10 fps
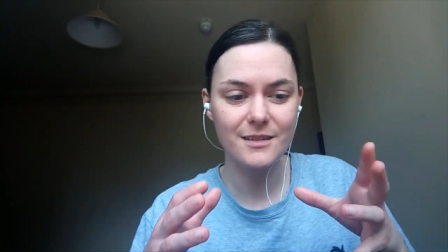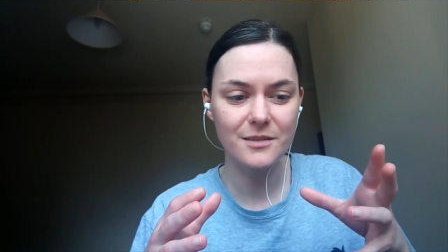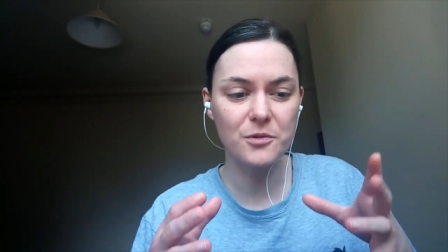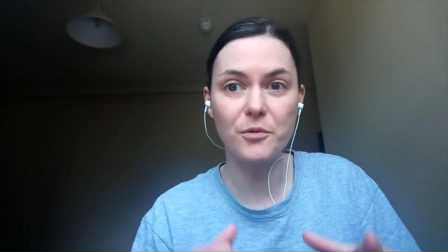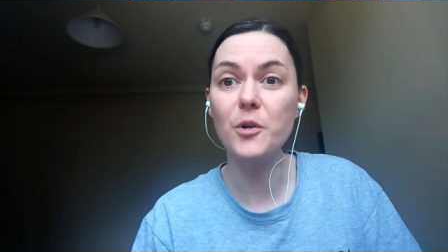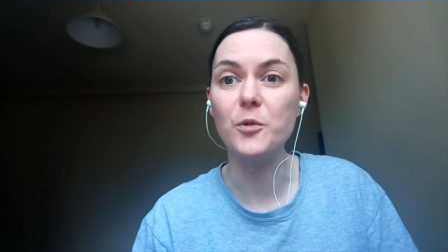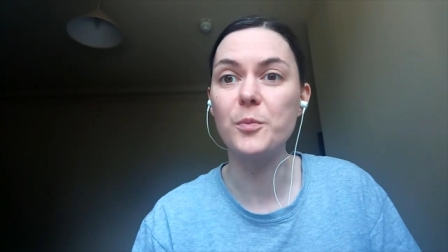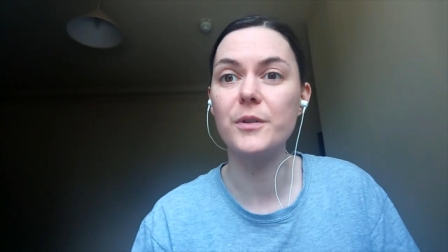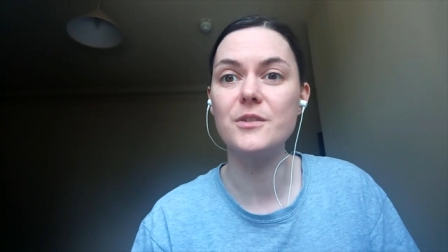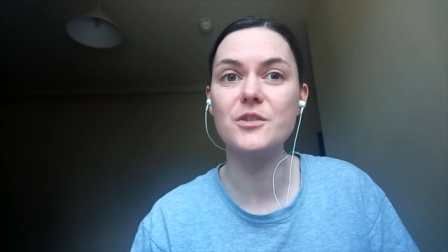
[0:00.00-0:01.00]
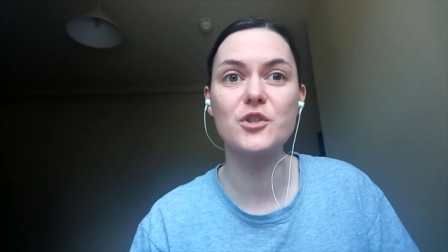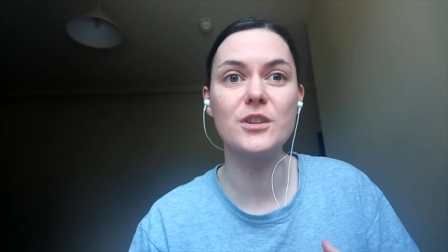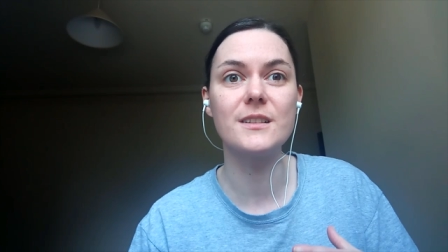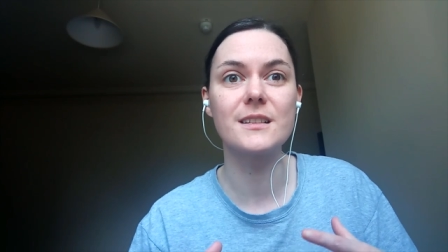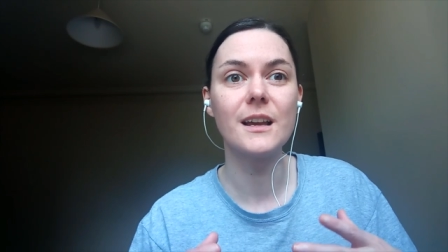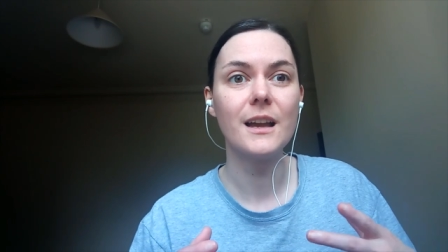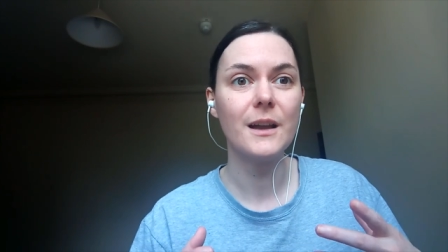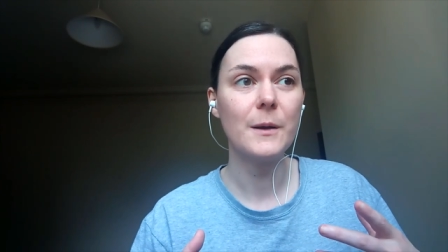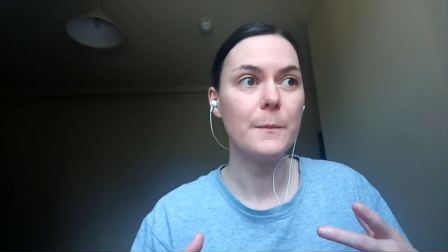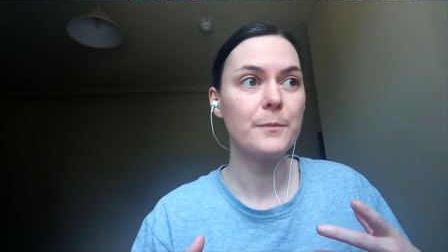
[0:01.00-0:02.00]
group and she's
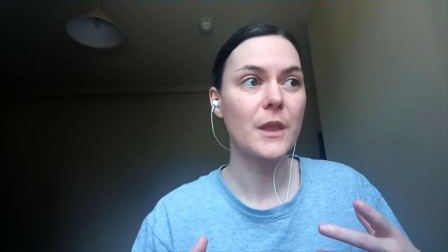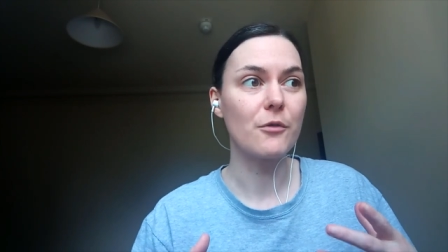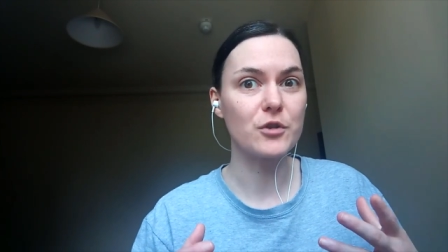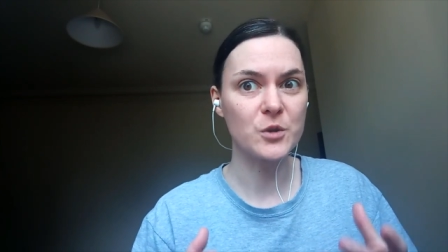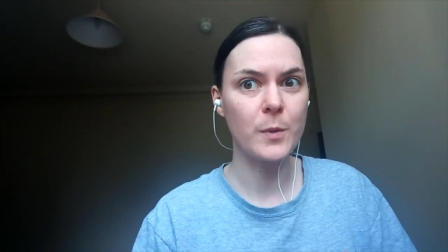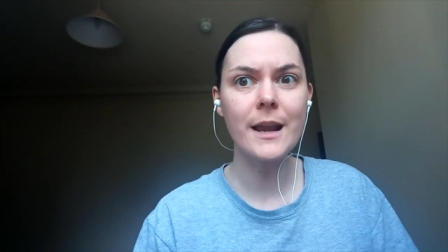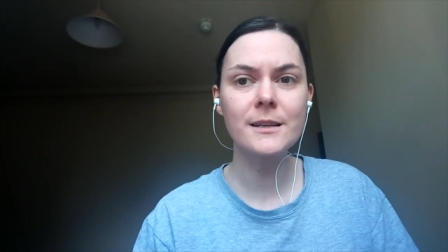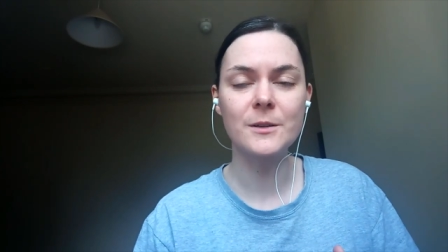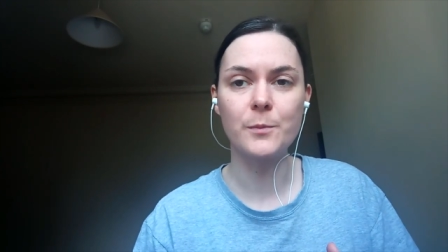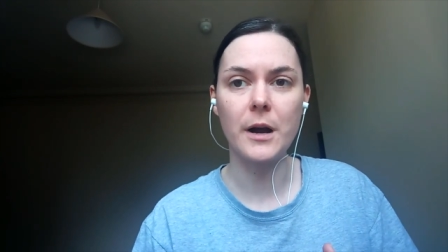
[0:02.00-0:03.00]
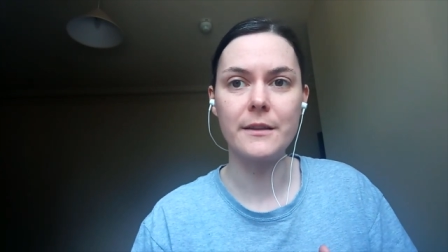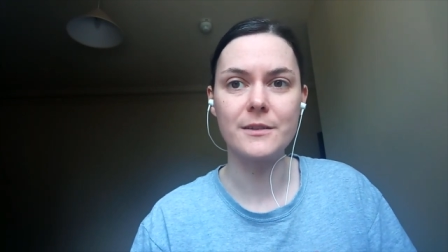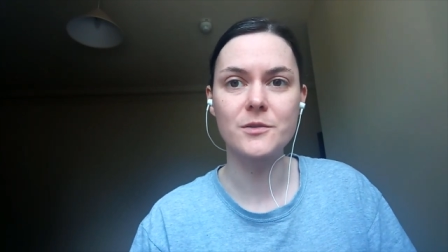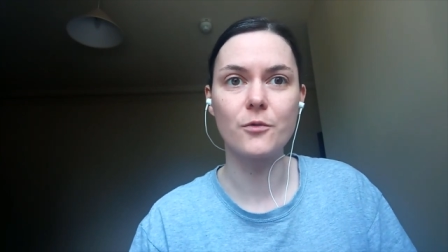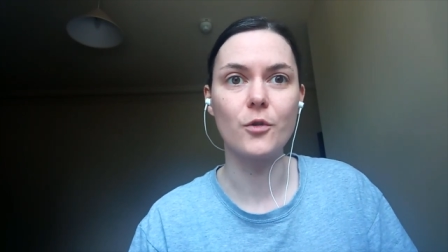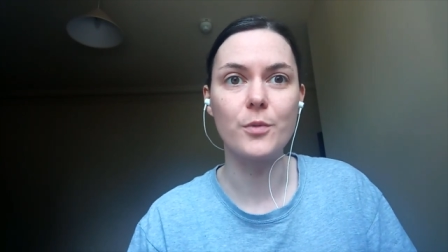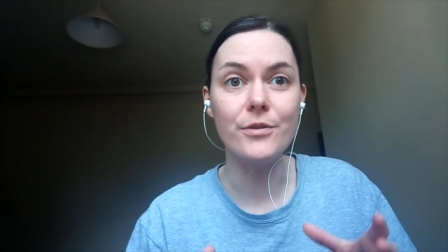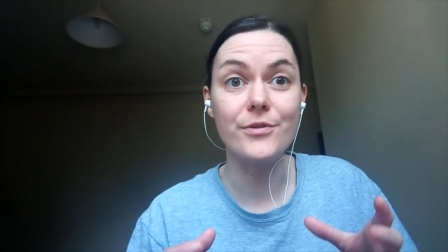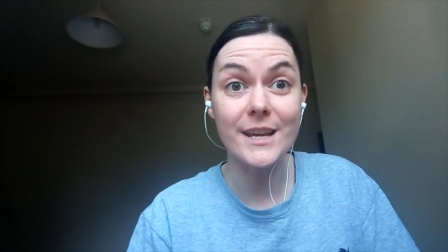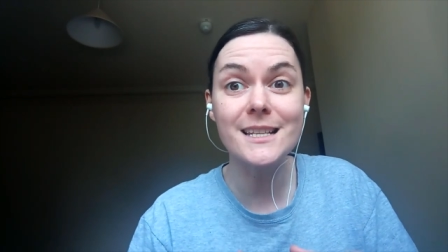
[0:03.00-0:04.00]
respected by this group
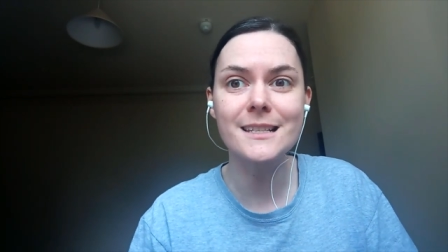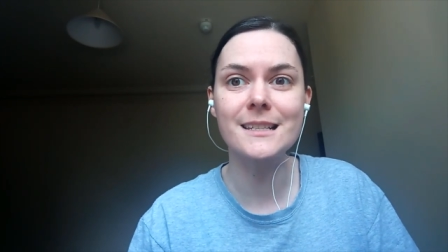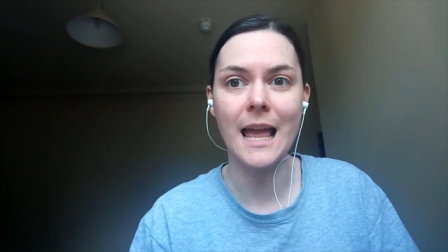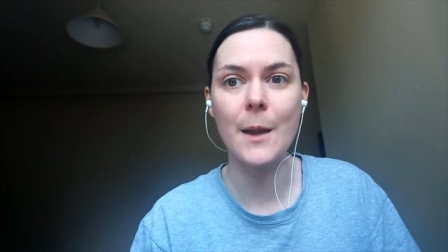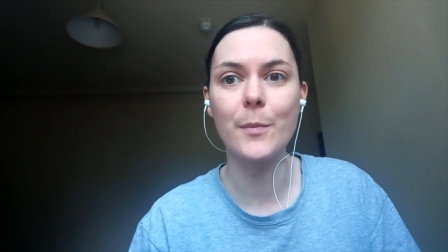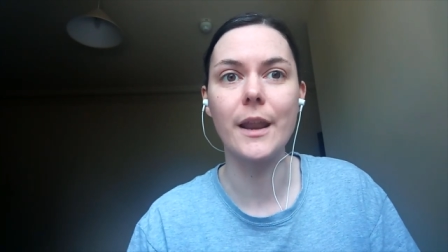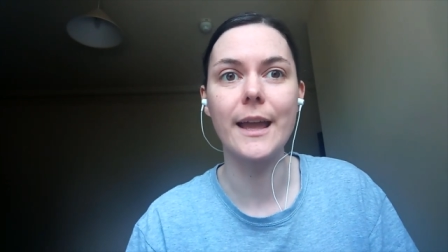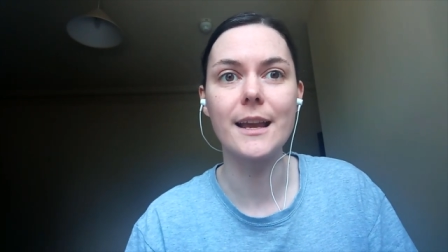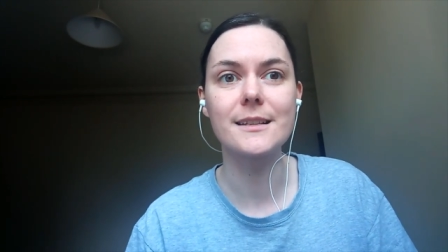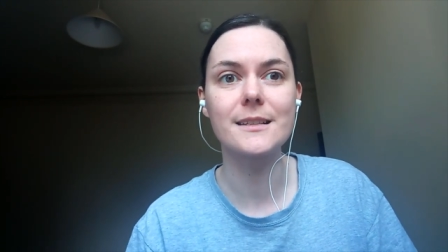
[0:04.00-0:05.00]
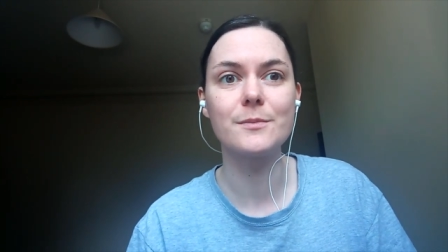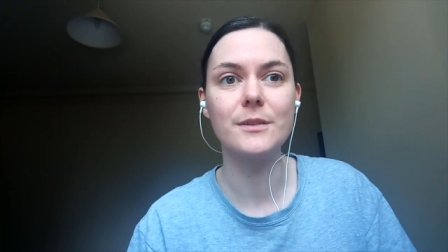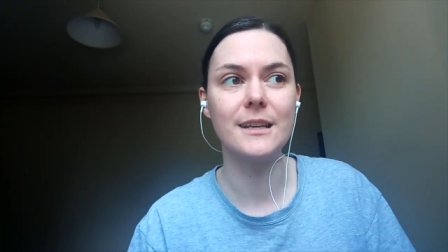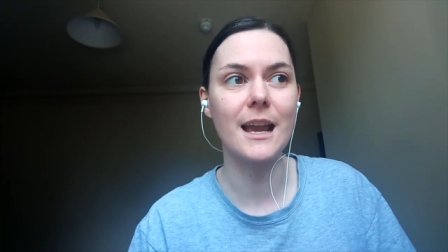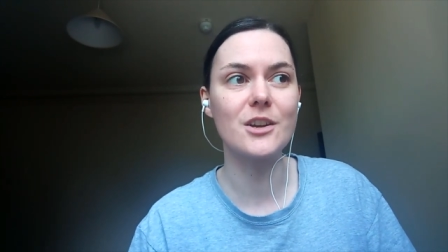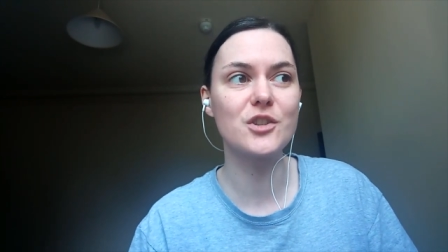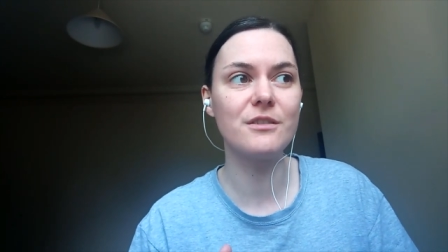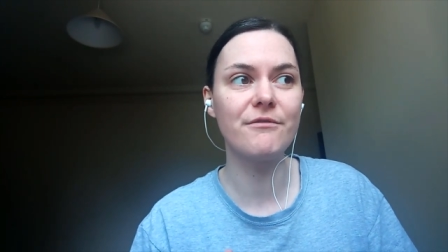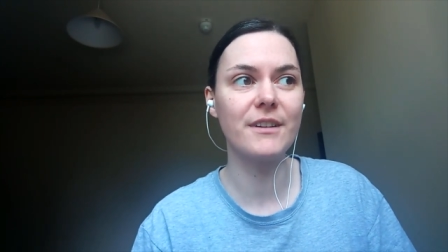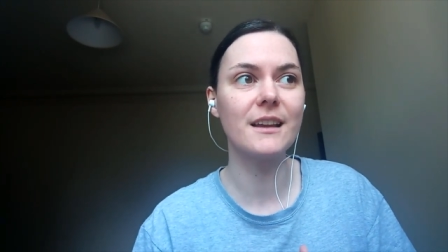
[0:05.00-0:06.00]
and this is her place, yet she
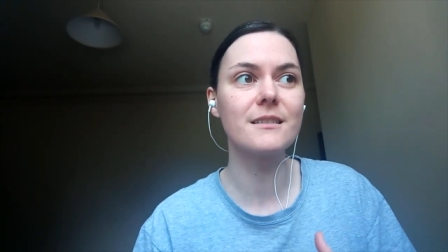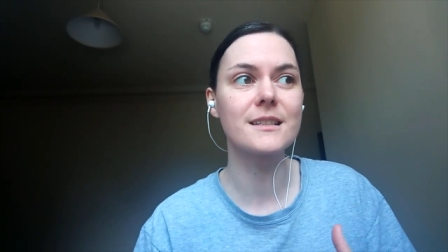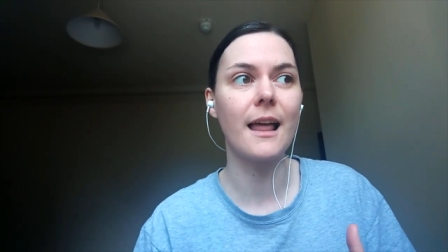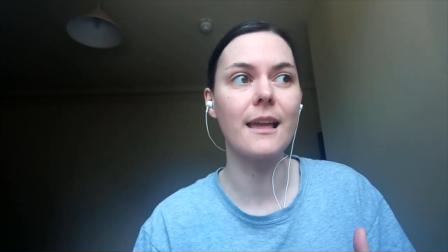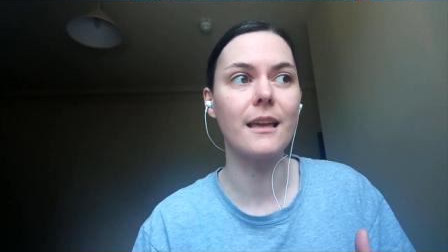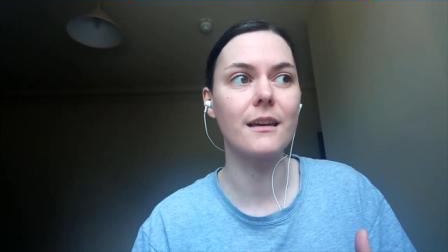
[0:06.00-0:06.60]
feels like